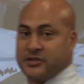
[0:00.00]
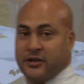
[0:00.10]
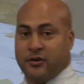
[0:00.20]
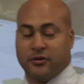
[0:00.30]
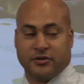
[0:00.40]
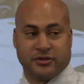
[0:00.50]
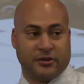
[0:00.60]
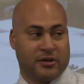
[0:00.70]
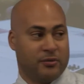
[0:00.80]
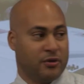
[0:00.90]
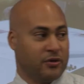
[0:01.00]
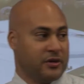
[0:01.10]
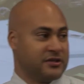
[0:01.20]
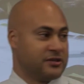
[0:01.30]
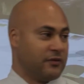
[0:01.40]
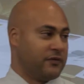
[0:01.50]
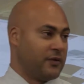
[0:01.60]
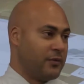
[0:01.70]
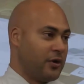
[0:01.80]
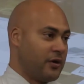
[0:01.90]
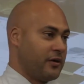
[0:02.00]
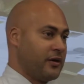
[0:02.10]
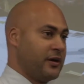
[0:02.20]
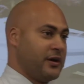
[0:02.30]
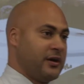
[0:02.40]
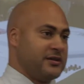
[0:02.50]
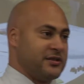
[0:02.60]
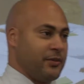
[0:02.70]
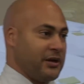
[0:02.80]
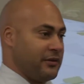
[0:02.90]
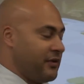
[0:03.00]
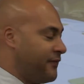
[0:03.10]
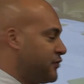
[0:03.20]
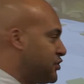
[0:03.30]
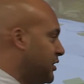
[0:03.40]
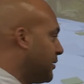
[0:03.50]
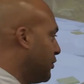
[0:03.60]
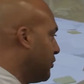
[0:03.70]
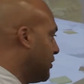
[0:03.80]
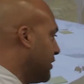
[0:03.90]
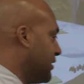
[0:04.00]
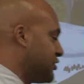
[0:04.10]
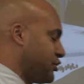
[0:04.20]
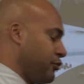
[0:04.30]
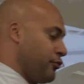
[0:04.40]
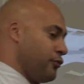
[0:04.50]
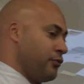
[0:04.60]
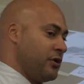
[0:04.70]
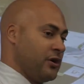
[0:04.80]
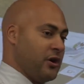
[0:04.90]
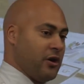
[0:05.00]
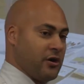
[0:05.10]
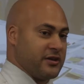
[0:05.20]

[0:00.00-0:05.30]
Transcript: stakeholders in the community. So from our Somali refugee community to our